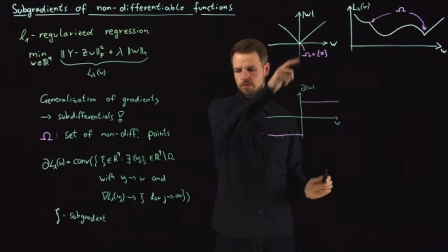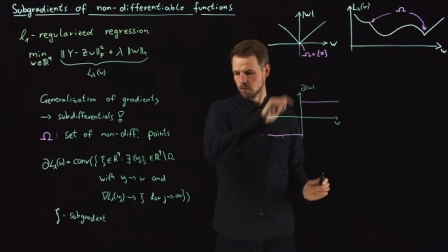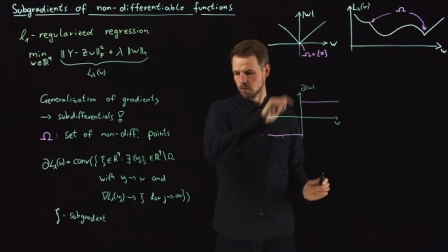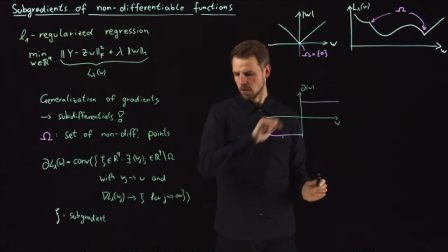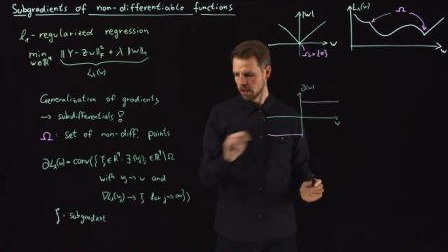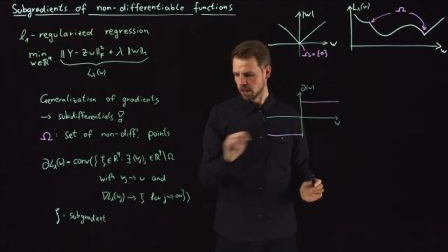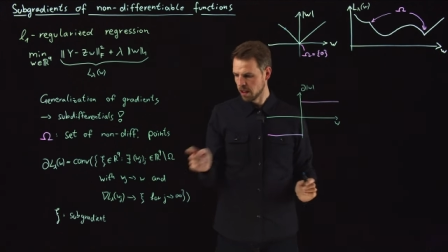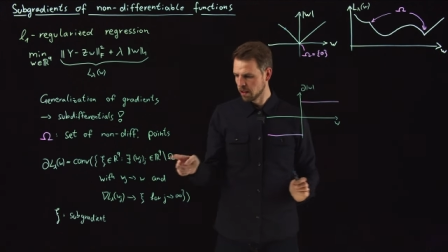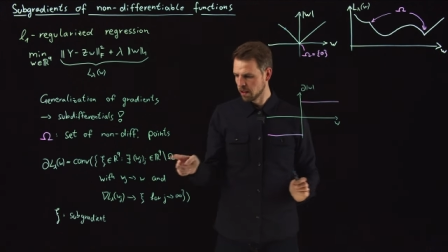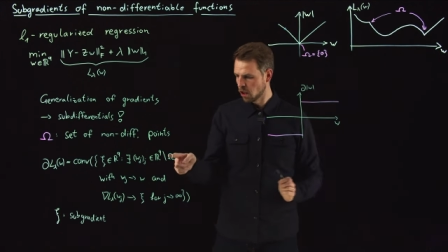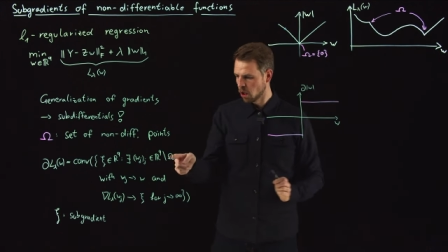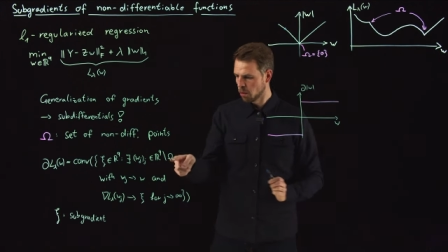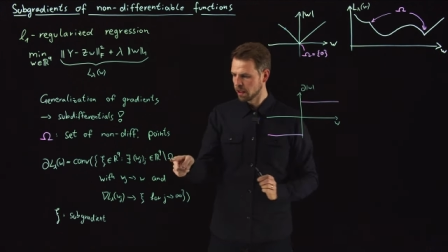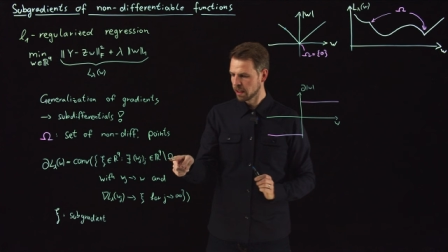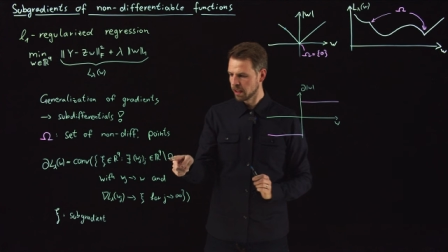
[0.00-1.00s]
right, in the
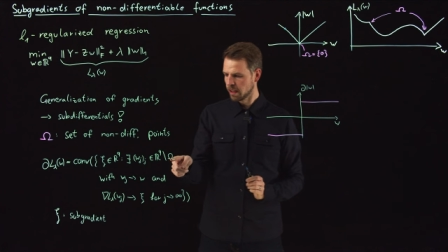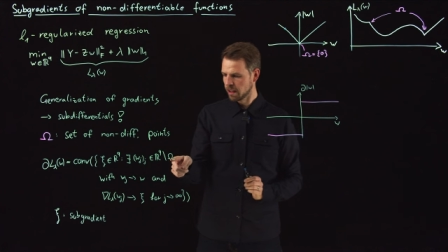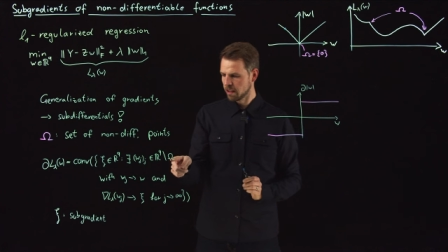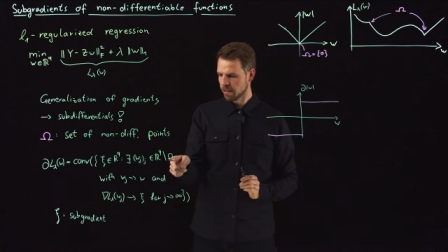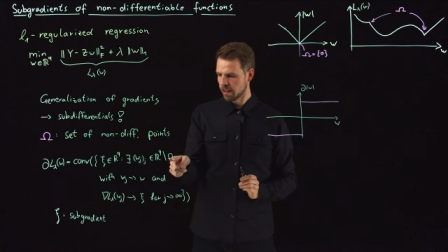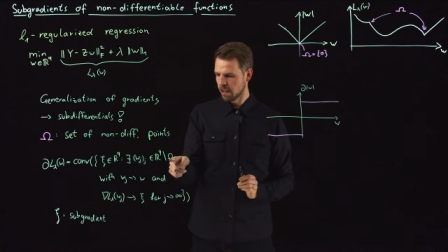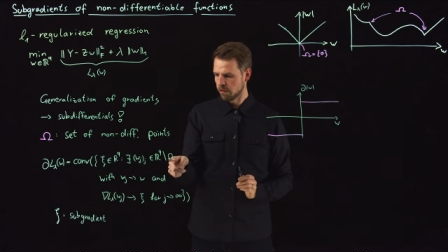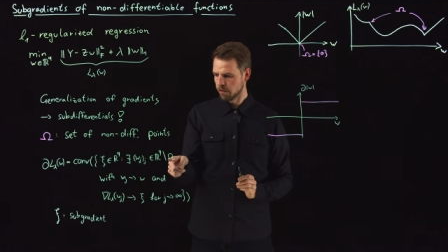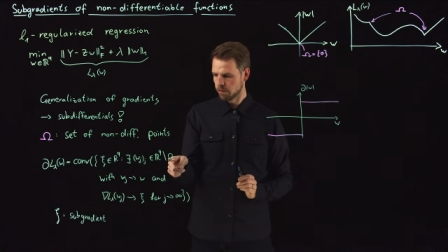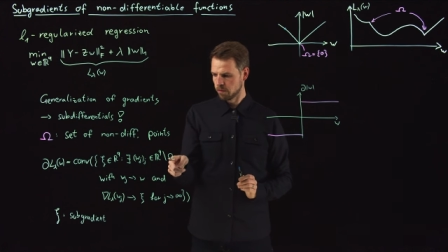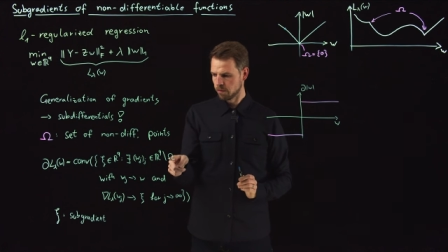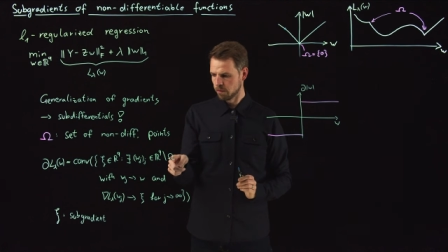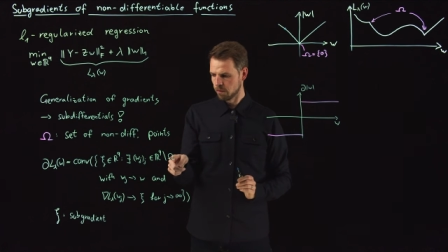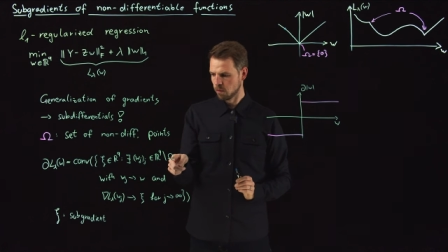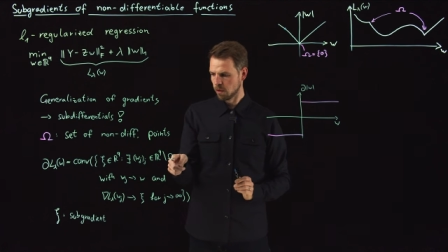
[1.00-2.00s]
omega itself,
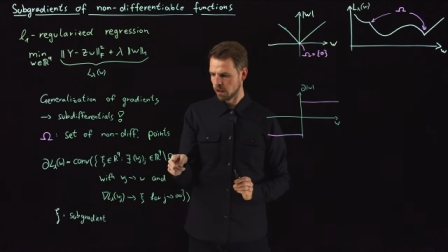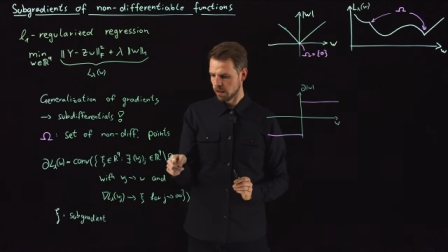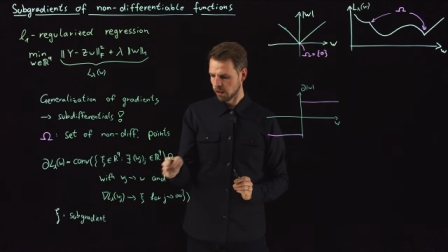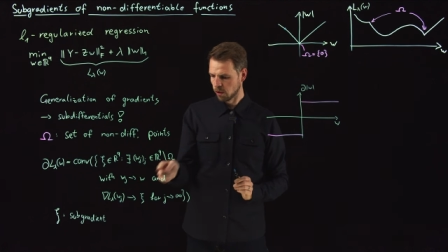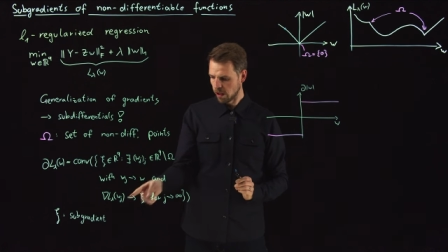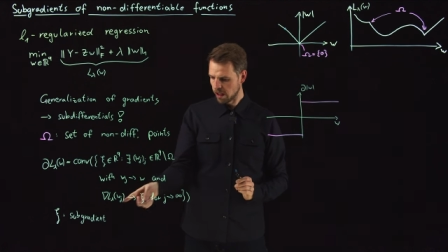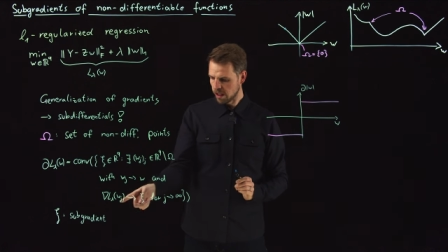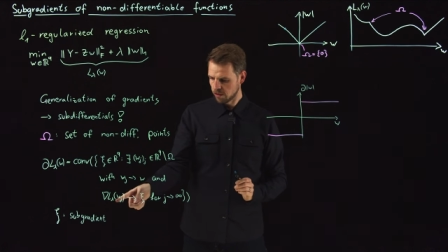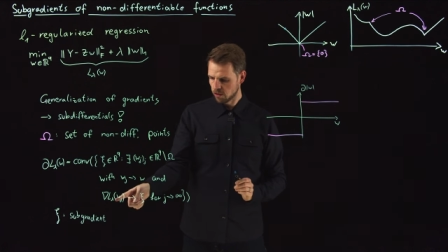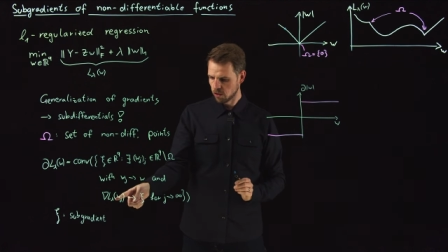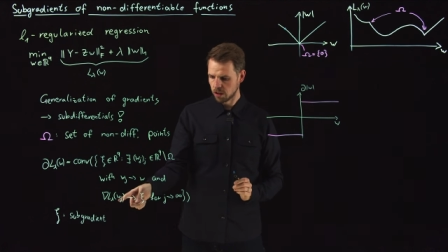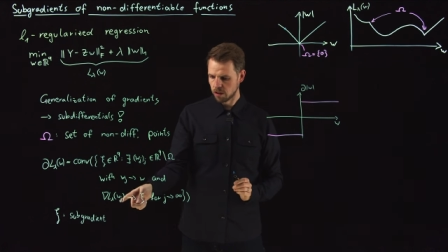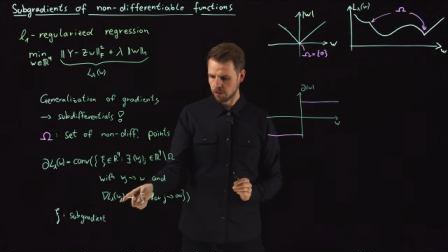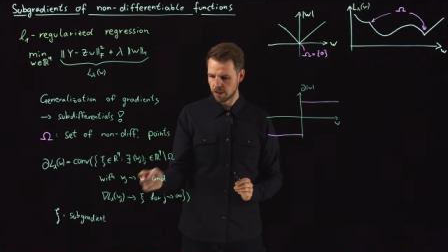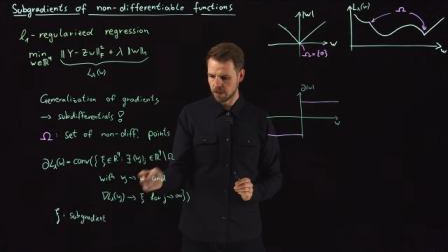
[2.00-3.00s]
well, the gradient is not
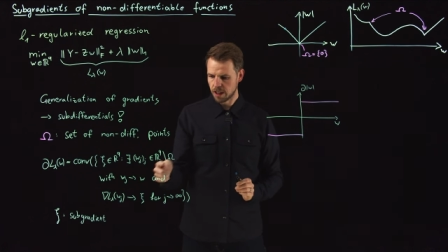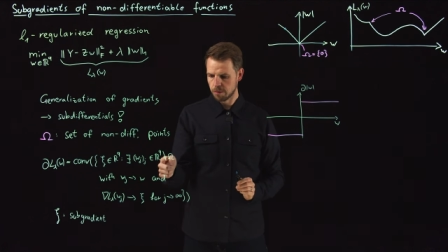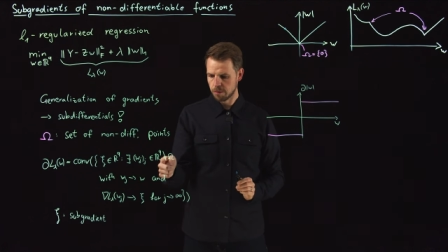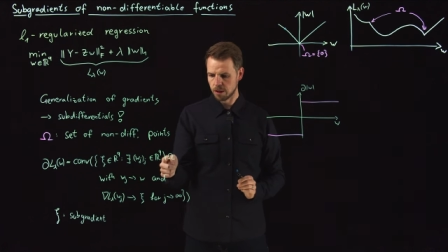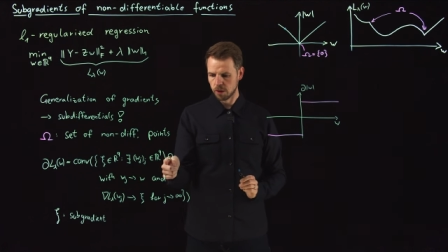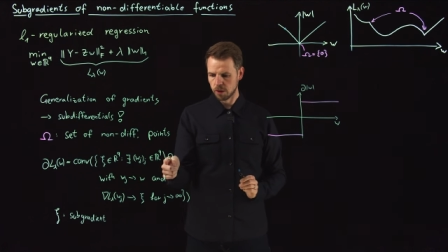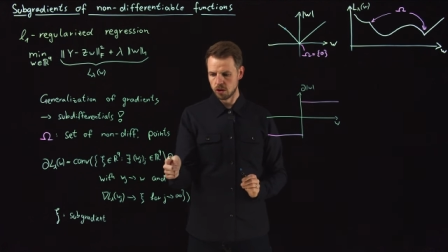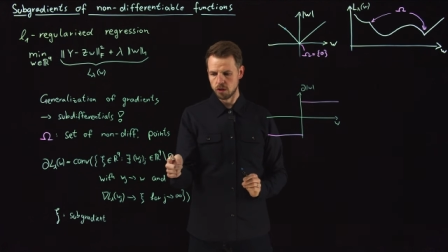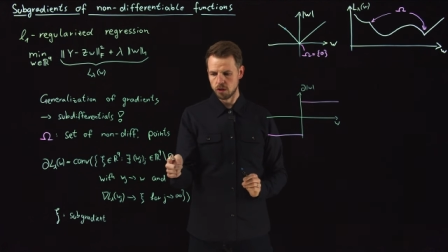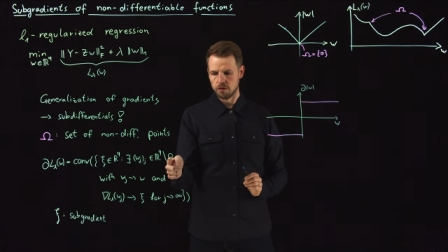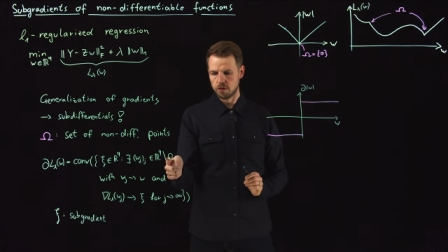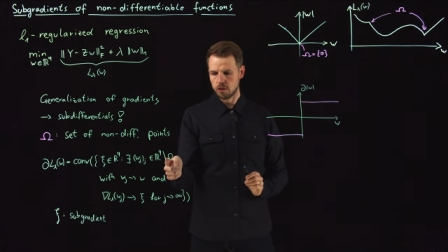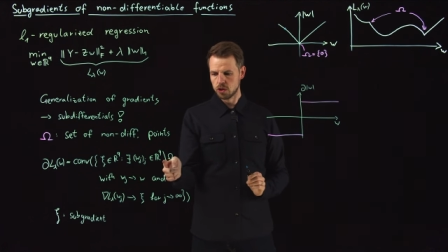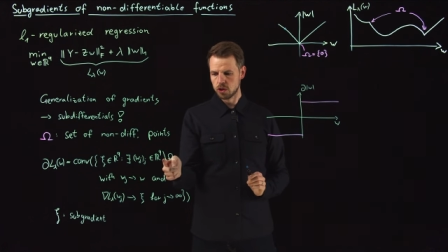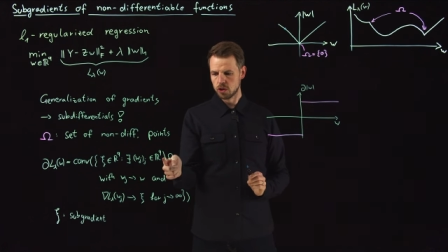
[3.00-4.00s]
defined, but we
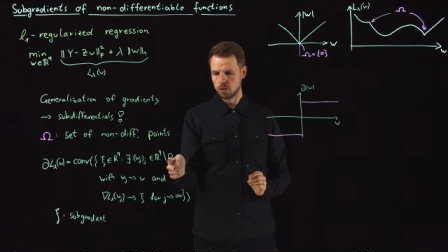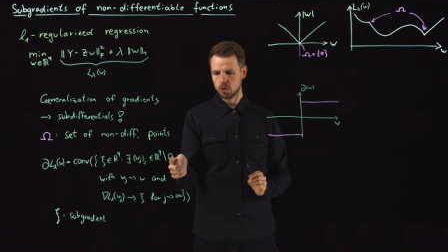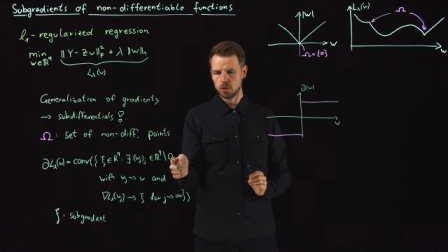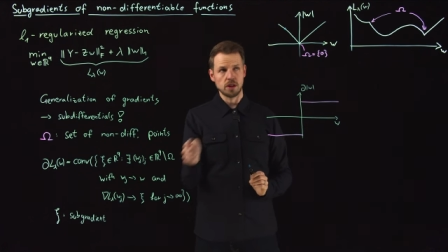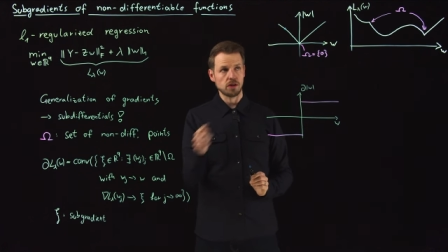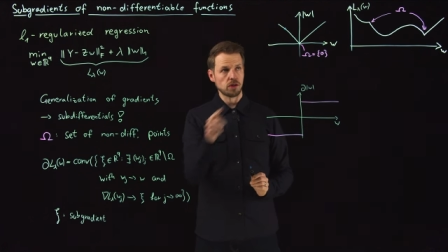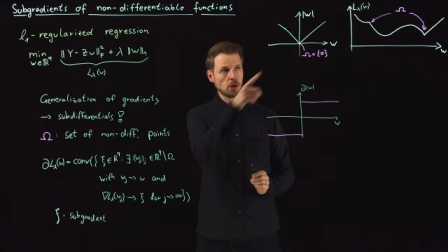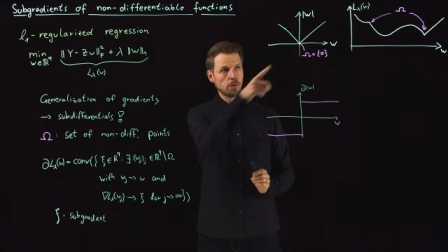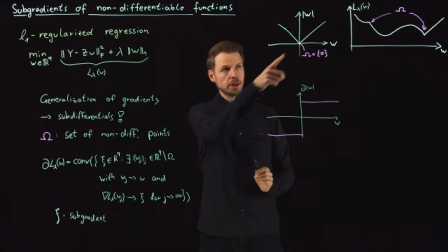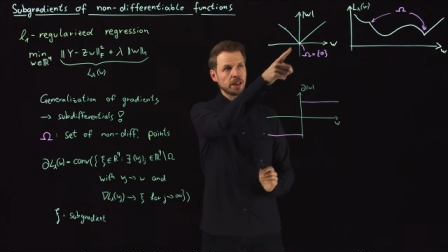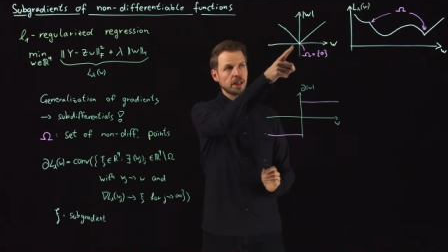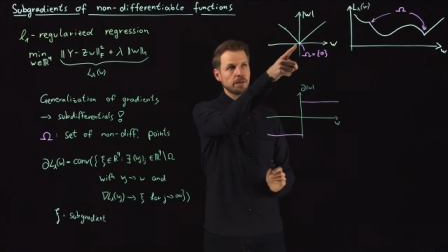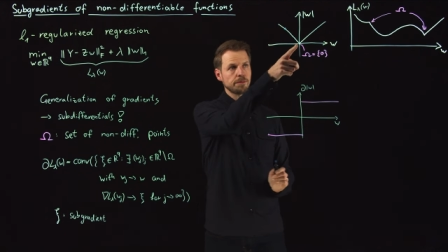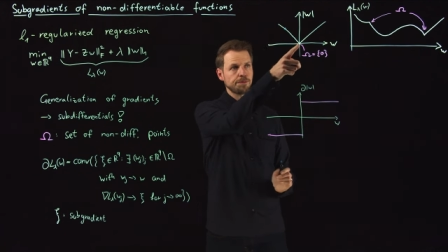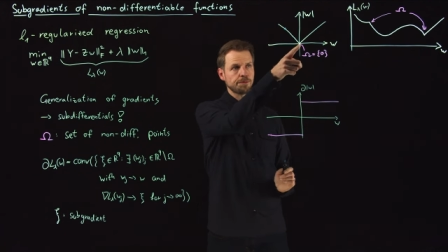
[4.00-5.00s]
converge to this omega,